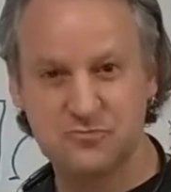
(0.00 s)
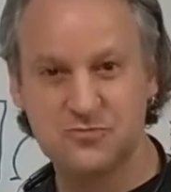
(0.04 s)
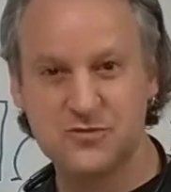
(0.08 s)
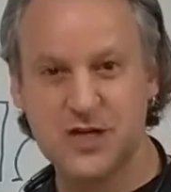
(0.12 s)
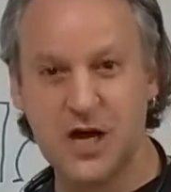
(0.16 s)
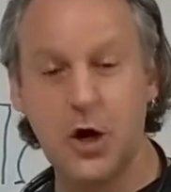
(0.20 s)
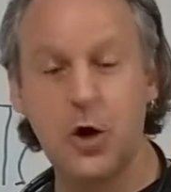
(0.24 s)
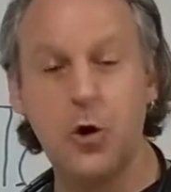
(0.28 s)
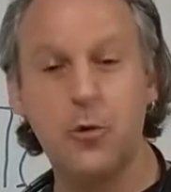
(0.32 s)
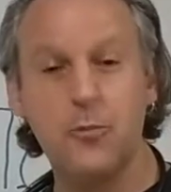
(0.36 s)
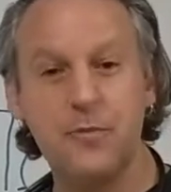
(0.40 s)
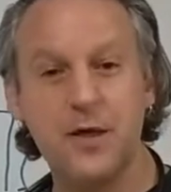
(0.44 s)

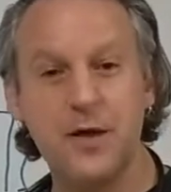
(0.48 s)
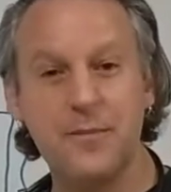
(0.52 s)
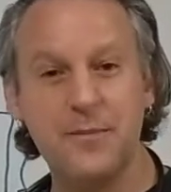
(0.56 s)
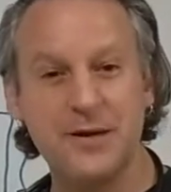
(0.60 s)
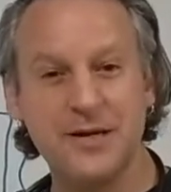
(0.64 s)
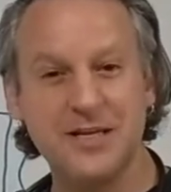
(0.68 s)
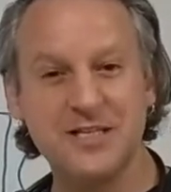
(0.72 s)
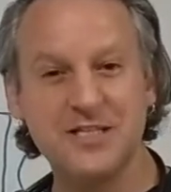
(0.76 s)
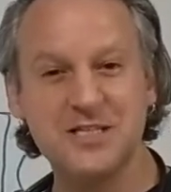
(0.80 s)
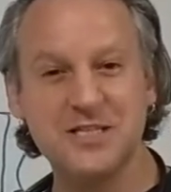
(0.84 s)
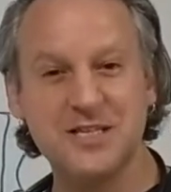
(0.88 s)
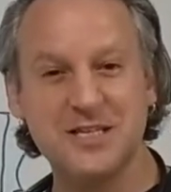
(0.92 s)
I hope that
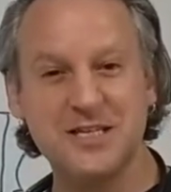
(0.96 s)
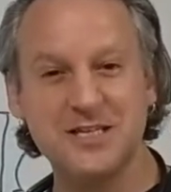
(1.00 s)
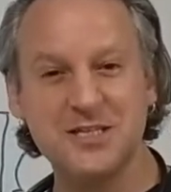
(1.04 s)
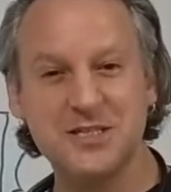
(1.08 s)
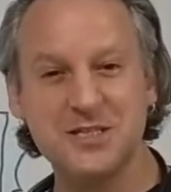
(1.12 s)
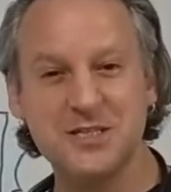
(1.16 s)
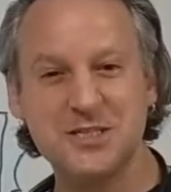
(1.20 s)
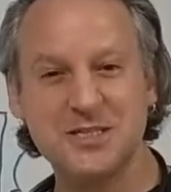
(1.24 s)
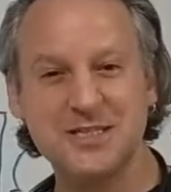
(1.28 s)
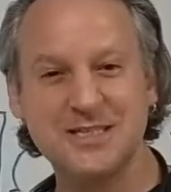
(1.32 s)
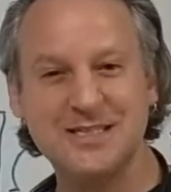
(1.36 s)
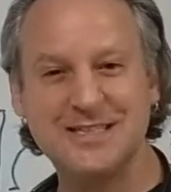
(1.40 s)
makes
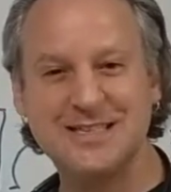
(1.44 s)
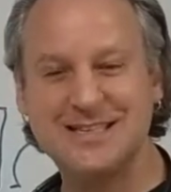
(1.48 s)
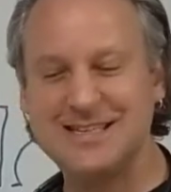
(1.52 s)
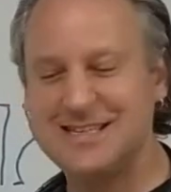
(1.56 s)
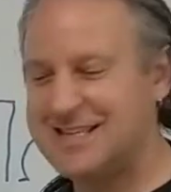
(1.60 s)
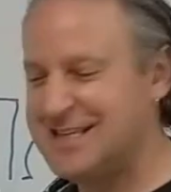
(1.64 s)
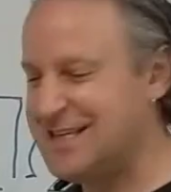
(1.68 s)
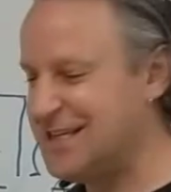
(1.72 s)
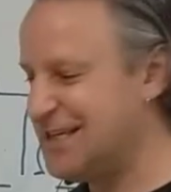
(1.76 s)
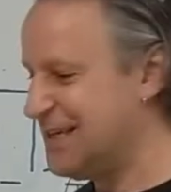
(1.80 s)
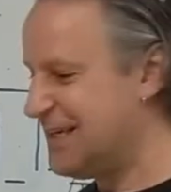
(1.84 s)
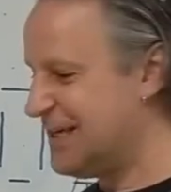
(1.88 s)
sense.
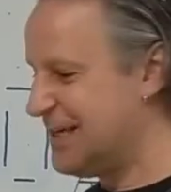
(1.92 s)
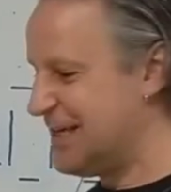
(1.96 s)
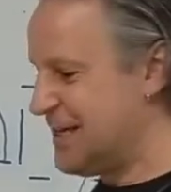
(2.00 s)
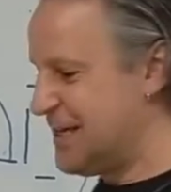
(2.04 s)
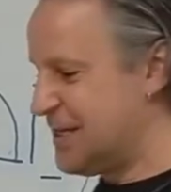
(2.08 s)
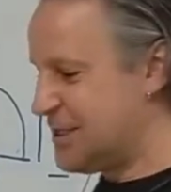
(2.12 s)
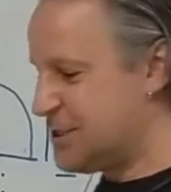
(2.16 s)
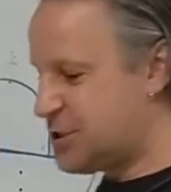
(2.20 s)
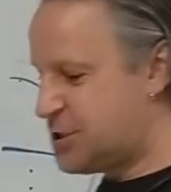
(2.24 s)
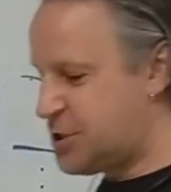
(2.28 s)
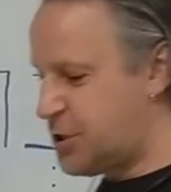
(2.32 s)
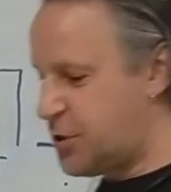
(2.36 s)

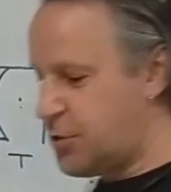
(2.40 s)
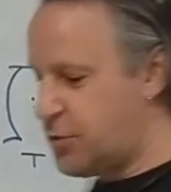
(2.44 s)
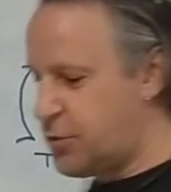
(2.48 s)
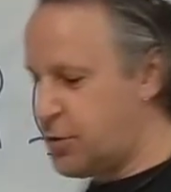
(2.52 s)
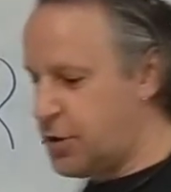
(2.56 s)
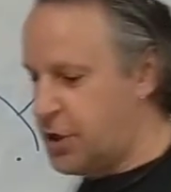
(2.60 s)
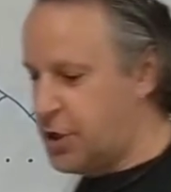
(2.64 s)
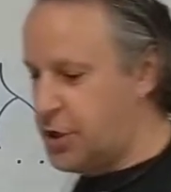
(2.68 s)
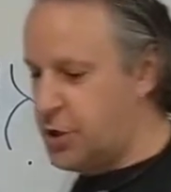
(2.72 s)
So